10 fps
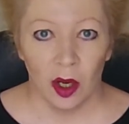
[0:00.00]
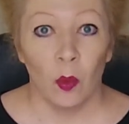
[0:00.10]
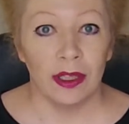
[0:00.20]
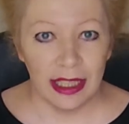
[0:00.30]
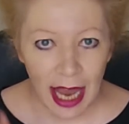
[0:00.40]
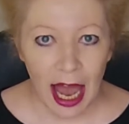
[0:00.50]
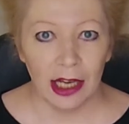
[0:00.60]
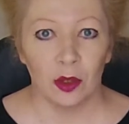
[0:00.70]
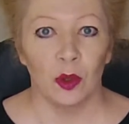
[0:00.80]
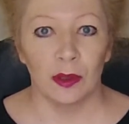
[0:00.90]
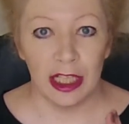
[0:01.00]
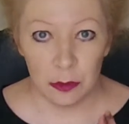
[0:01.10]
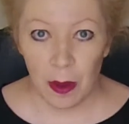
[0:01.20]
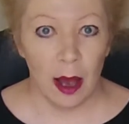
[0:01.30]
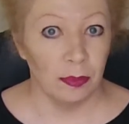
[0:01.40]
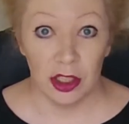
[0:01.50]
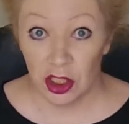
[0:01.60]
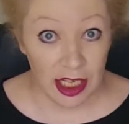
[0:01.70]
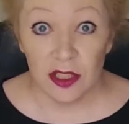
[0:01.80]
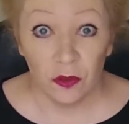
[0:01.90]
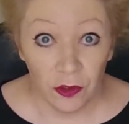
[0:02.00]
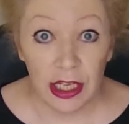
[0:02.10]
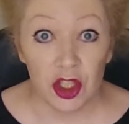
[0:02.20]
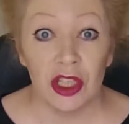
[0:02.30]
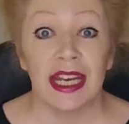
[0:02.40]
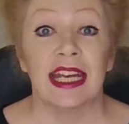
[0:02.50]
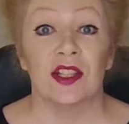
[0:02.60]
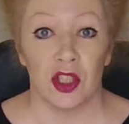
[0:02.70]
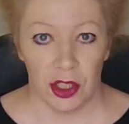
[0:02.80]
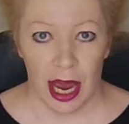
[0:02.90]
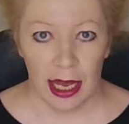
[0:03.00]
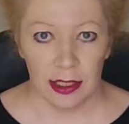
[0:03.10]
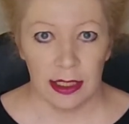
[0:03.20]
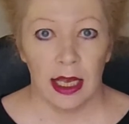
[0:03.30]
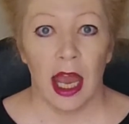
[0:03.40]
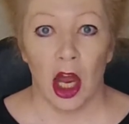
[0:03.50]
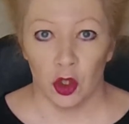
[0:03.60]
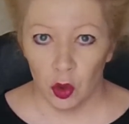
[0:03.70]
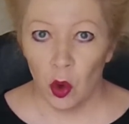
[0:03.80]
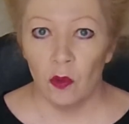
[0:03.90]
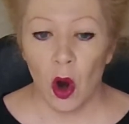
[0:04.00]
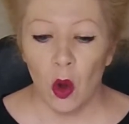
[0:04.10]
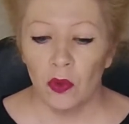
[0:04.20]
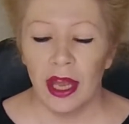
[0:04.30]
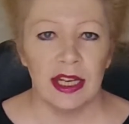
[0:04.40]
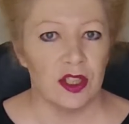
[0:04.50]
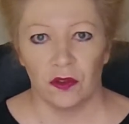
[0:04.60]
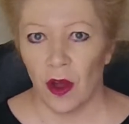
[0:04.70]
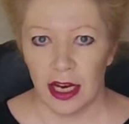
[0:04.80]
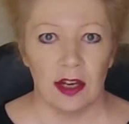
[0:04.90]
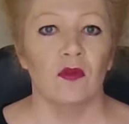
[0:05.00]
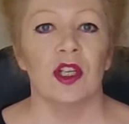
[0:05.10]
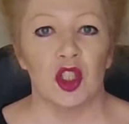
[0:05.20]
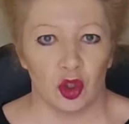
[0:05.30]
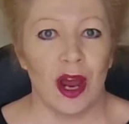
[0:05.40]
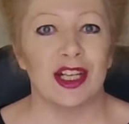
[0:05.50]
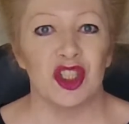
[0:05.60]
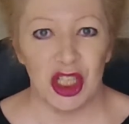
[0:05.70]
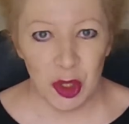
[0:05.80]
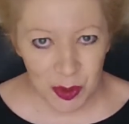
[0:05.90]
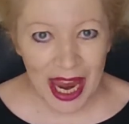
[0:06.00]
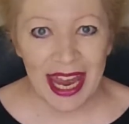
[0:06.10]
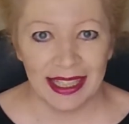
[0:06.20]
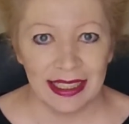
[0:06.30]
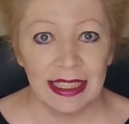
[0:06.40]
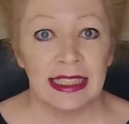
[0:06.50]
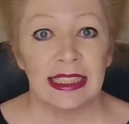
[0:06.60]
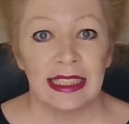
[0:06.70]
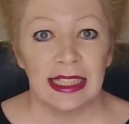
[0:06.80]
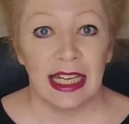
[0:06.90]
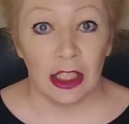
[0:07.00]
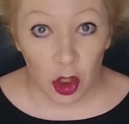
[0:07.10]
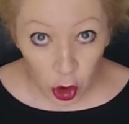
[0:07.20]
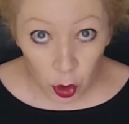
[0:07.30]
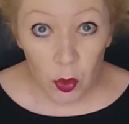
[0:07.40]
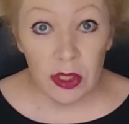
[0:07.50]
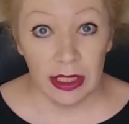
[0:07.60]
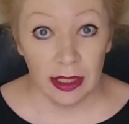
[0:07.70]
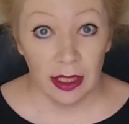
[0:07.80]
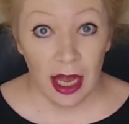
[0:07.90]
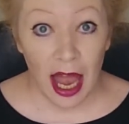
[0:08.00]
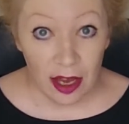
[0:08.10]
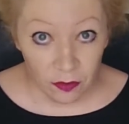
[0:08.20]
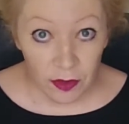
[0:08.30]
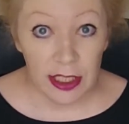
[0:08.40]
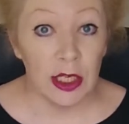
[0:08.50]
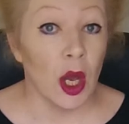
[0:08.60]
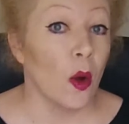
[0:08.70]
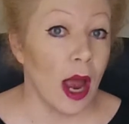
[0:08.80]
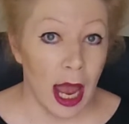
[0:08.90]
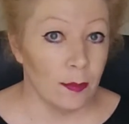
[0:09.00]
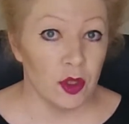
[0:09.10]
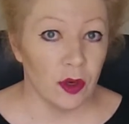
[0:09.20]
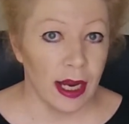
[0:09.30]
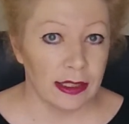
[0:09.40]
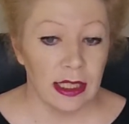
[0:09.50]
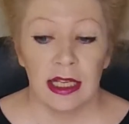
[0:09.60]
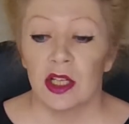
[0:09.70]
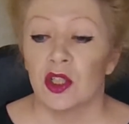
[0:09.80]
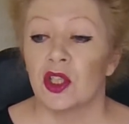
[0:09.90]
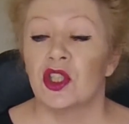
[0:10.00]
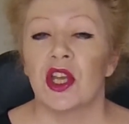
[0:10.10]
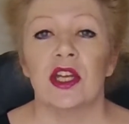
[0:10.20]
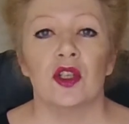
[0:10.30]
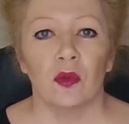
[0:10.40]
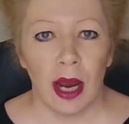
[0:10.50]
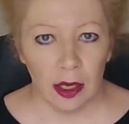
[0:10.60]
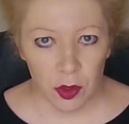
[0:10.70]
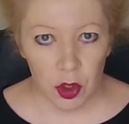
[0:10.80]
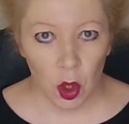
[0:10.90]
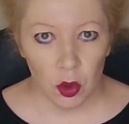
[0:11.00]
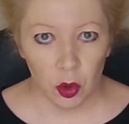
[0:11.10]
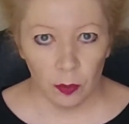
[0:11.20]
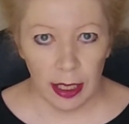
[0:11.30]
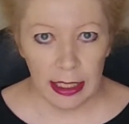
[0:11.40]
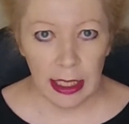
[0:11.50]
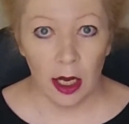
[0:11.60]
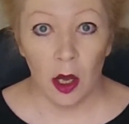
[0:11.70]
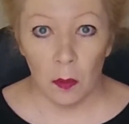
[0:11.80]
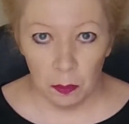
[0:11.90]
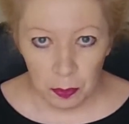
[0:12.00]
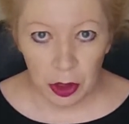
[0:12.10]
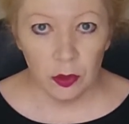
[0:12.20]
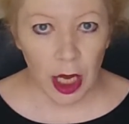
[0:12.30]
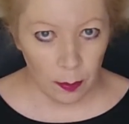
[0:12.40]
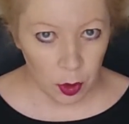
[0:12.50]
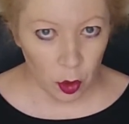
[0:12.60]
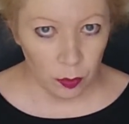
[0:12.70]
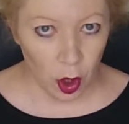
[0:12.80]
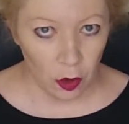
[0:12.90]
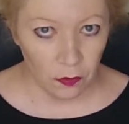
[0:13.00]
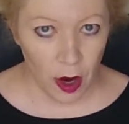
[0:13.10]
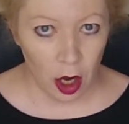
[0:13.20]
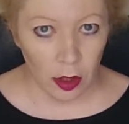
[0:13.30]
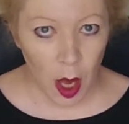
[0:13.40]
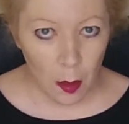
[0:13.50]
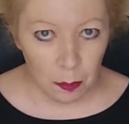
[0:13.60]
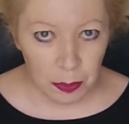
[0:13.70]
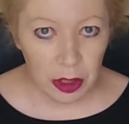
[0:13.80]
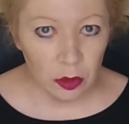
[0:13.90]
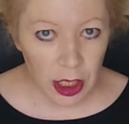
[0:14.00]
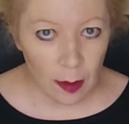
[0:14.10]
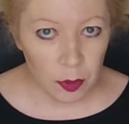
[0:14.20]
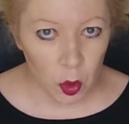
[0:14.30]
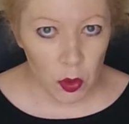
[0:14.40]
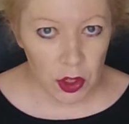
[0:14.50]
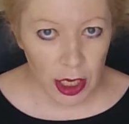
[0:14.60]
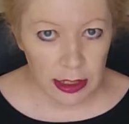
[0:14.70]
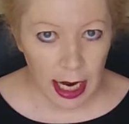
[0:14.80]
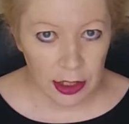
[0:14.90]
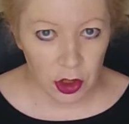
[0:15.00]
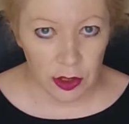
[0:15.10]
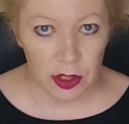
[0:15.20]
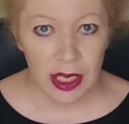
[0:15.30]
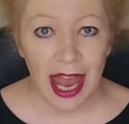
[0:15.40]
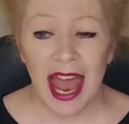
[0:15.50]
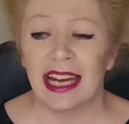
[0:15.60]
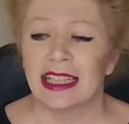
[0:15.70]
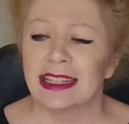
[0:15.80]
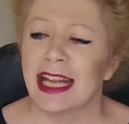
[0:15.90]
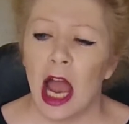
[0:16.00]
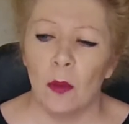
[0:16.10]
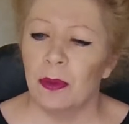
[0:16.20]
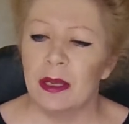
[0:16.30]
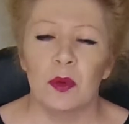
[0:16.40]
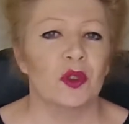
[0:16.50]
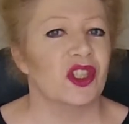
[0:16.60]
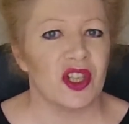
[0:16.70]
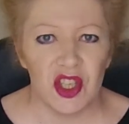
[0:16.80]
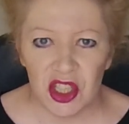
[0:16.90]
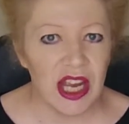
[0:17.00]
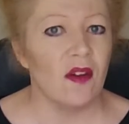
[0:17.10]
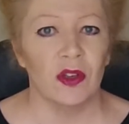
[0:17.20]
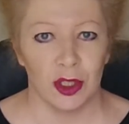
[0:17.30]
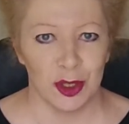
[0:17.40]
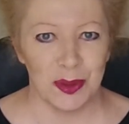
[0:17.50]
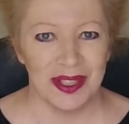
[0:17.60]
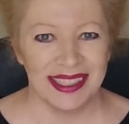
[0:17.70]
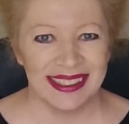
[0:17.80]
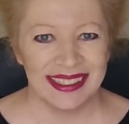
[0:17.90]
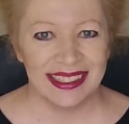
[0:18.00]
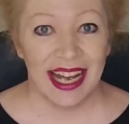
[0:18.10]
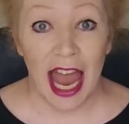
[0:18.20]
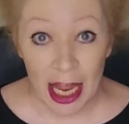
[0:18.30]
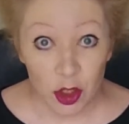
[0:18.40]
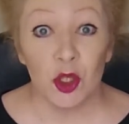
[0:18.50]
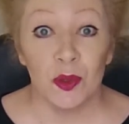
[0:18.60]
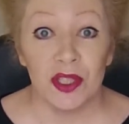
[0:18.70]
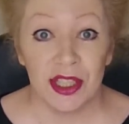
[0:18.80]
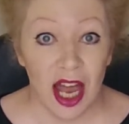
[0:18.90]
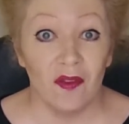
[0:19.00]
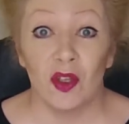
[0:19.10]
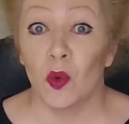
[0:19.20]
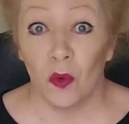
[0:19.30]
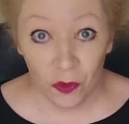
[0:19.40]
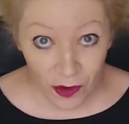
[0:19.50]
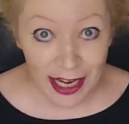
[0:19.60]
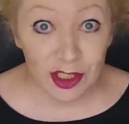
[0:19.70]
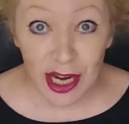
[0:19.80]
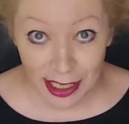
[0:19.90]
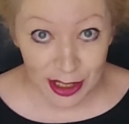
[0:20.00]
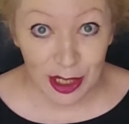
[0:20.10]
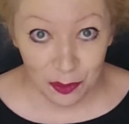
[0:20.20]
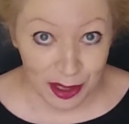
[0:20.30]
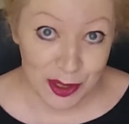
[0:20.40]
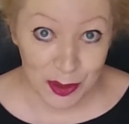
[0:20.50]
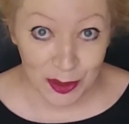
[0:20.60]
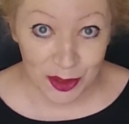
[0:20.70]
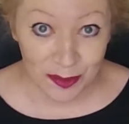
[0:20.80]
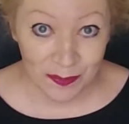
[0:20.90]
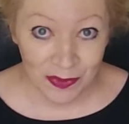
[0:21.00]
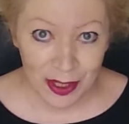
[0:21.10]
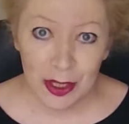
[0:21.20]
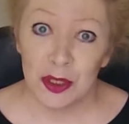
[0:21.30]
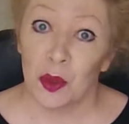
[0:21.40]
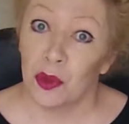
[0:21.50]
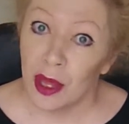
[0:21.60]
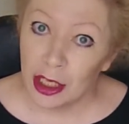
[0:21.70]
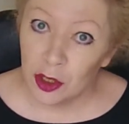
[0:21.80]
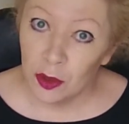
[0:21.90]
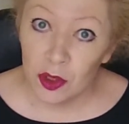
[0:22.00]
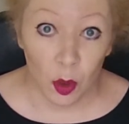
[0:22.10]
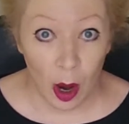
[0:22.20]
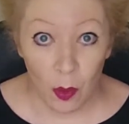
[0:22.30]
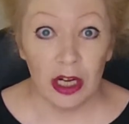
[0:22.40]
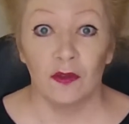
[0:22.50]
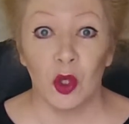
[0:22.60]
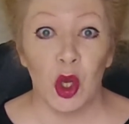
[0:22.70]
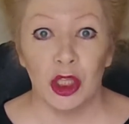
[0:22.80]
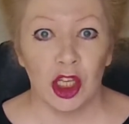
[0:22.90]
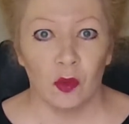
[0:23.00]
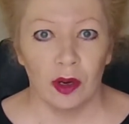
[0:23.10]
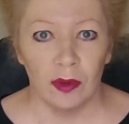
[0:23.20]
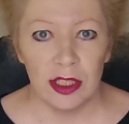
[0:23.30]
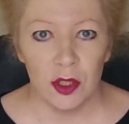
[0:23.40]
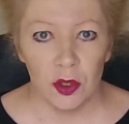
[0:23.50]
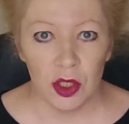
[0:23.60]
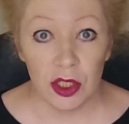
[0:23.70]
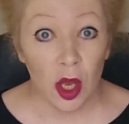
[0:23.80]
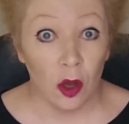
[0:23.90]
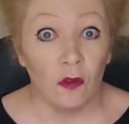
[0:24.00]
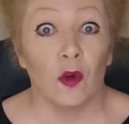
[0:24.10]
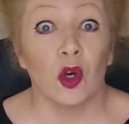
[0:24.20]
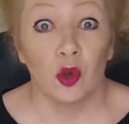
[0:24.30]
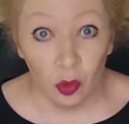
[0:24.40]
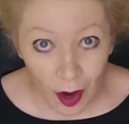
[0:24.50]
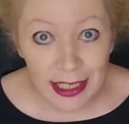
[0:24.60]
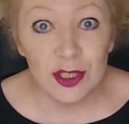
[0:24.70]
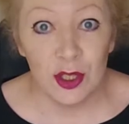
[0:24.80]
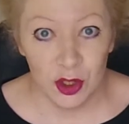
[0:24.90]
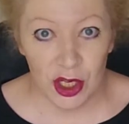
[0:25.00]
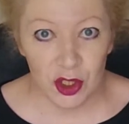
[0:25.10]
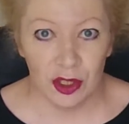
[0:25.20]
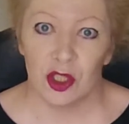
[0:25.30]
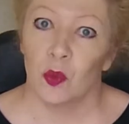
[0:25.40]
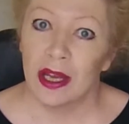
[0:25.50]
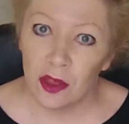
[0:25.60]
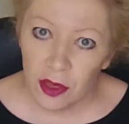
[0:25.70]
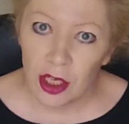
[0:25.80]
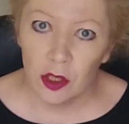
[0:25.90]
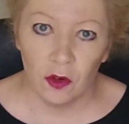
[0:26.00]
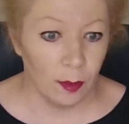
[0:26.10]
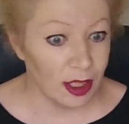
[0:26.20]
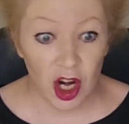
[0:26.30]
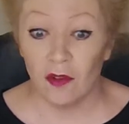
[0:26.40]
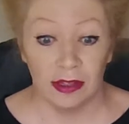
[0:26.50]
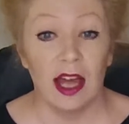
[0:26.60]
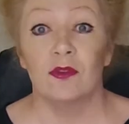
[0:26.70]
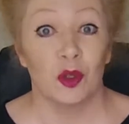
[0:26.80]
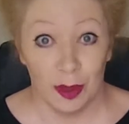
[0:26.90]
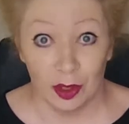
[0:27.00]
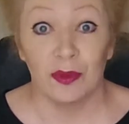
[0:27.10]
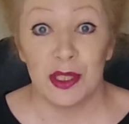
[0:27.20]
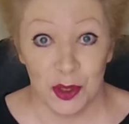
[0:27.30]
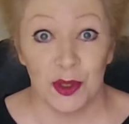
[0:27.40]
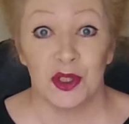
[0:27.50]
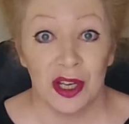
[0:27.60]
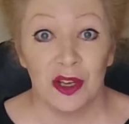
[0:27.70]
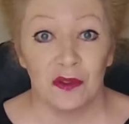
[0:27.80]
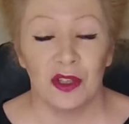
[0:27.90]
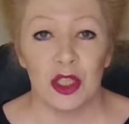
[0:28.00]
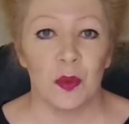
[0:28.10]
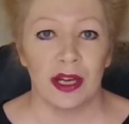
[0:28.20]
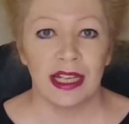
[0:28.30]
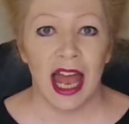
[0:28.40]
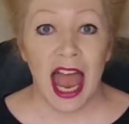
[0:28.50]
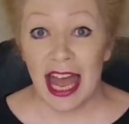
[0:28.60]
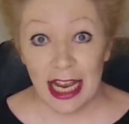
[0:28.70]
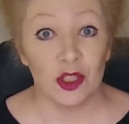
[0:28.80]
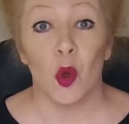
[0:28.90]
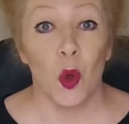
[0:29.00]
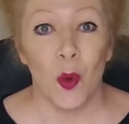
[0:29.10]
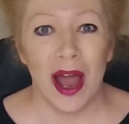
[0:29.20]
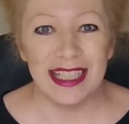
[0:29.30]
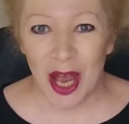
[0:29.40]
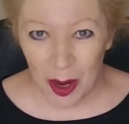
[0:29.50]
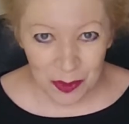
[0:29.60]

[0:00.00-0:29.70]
when the article is published. It doesn't finish, it starts. And your role then is to find every strategy you can, including a video abstract, to send around social media, build up your profile, build up your citations, and allow people to discover you and to discover your fantastic research. So thank you to our wonderful early career researchers for a great suggestion this week. Thank you very much. I've loved doing the research for this one. And as always, I